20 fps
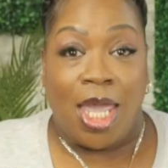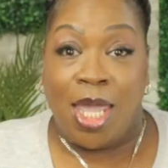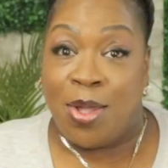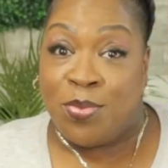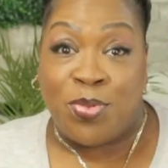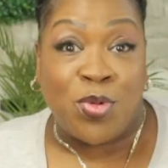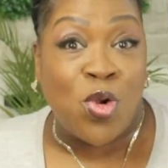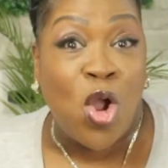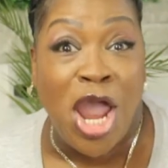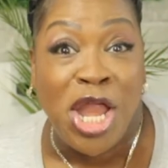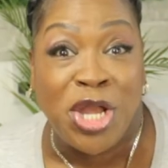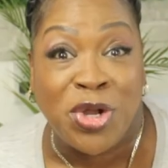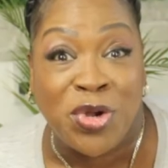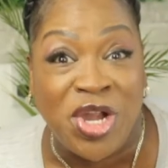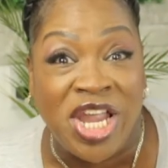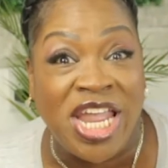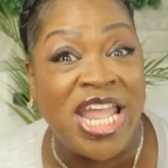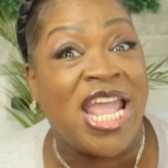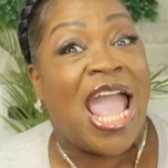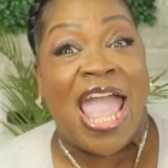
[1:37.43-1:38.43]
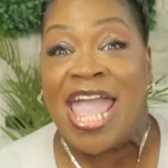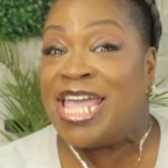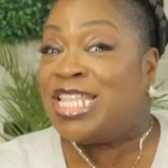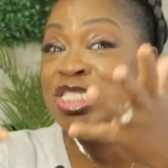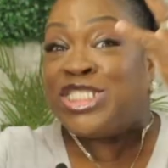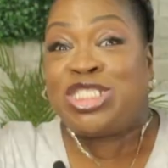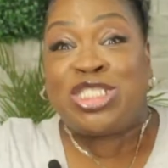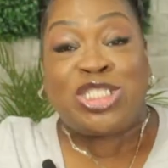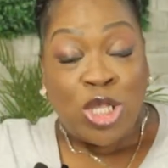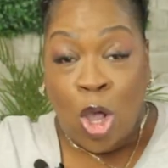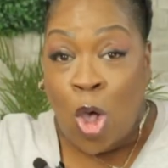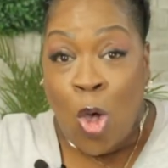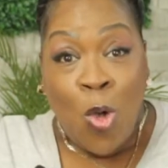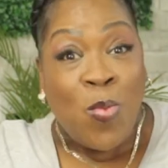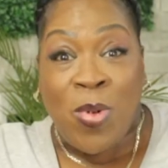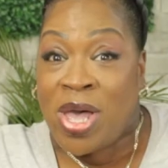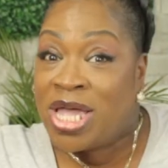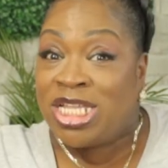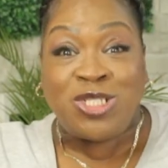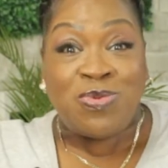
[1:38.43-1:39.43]
embroidery, and so
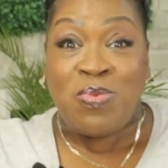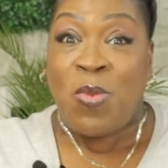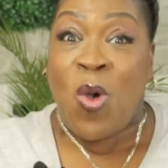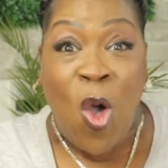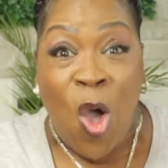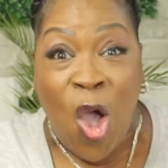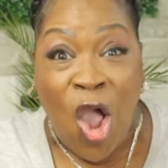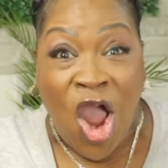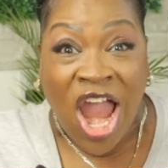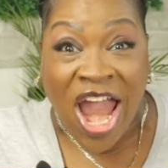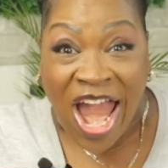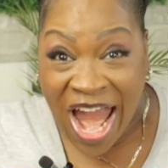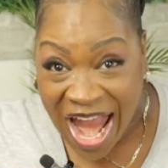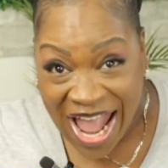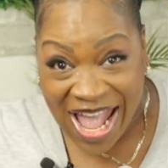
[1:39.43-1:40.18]
much more.